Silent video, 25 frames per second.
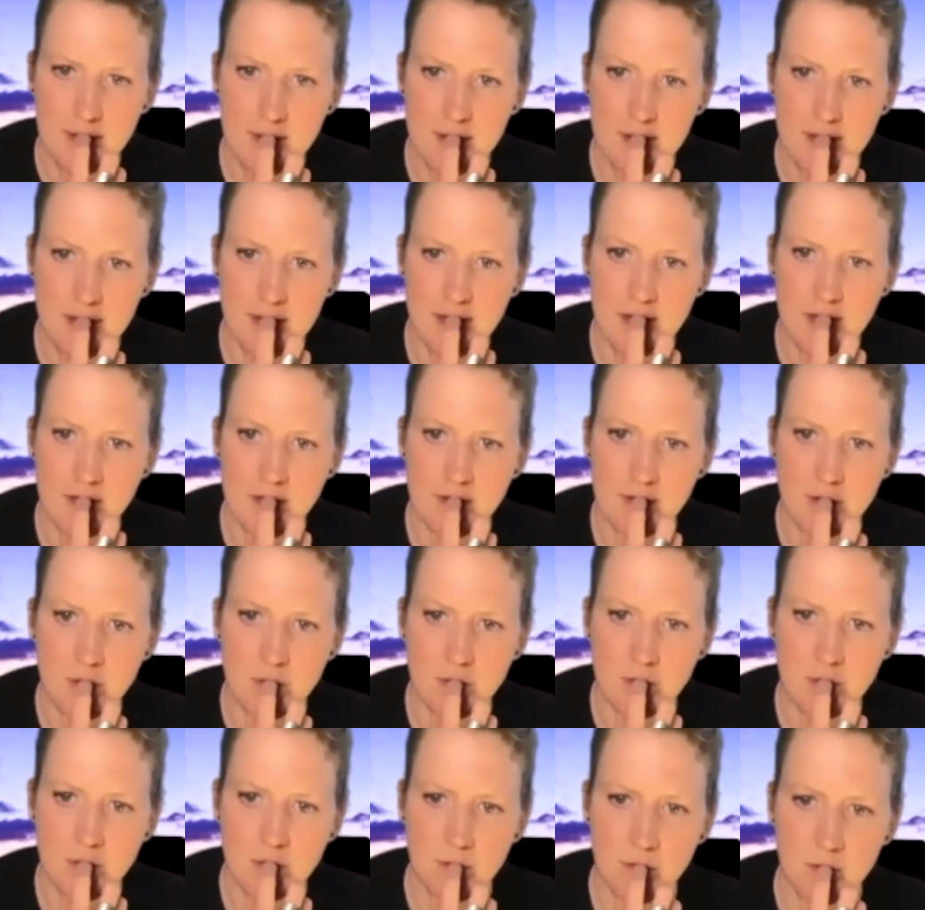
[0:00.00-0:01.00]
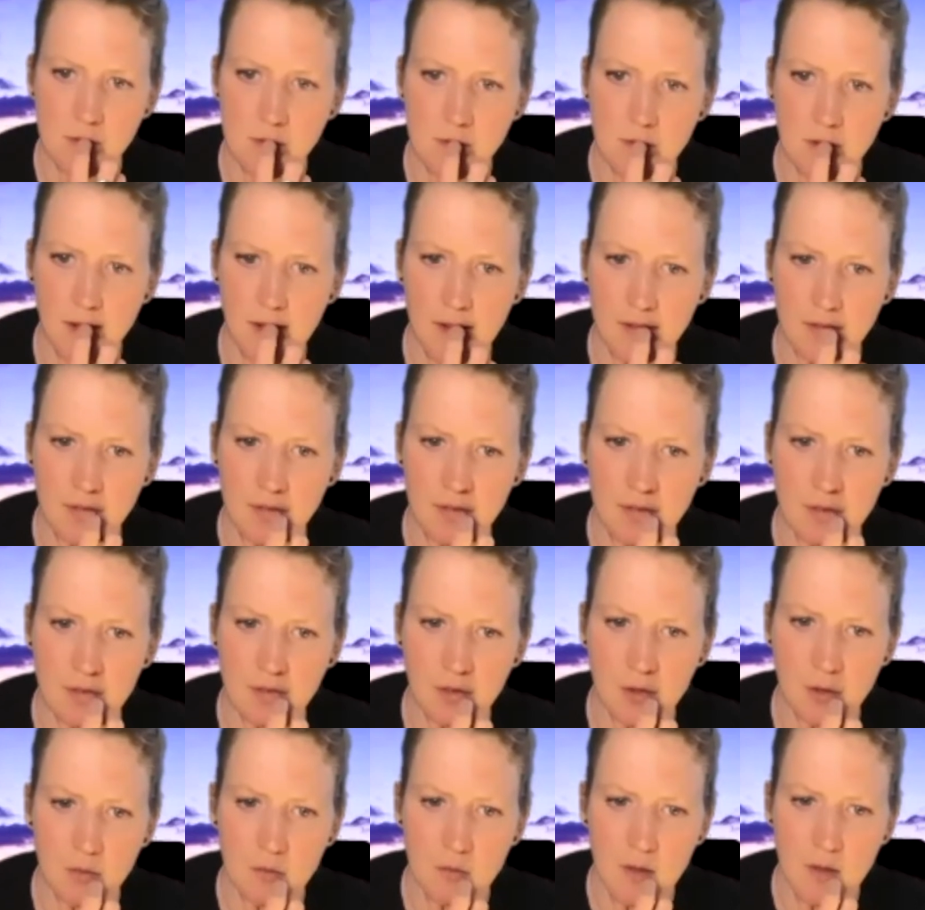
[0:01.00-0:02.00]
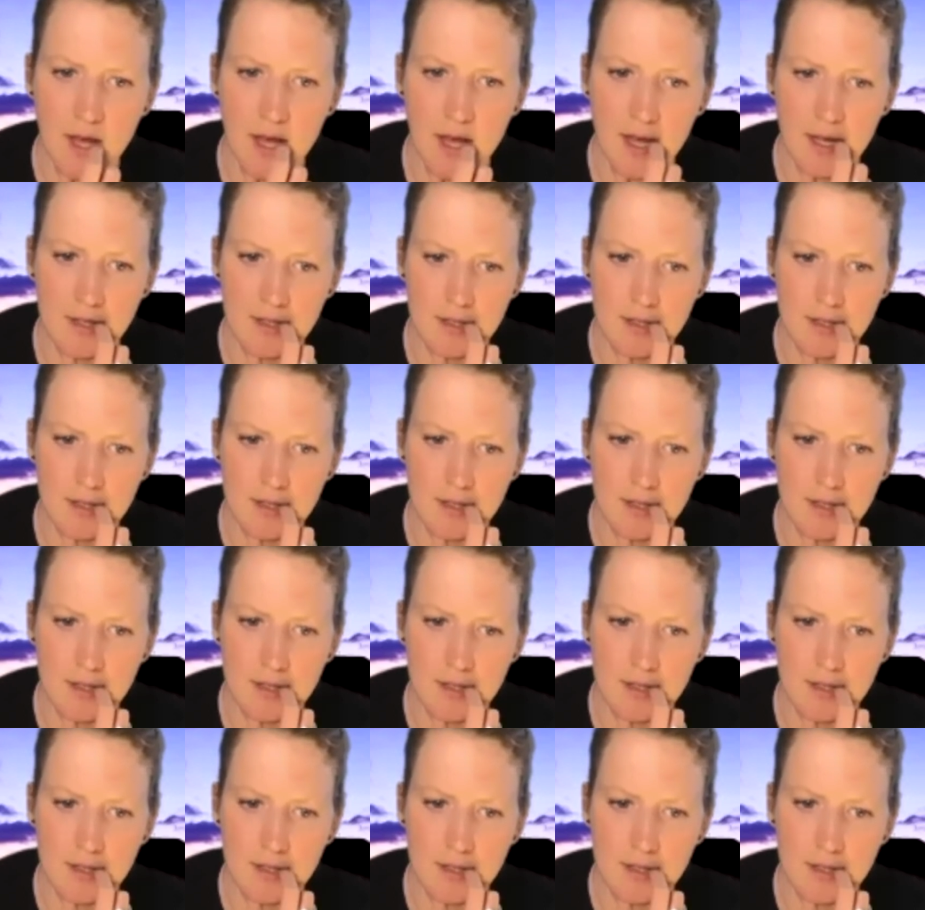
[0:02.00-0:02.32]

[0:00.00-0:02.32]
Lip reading: Okay, so full length of your mat.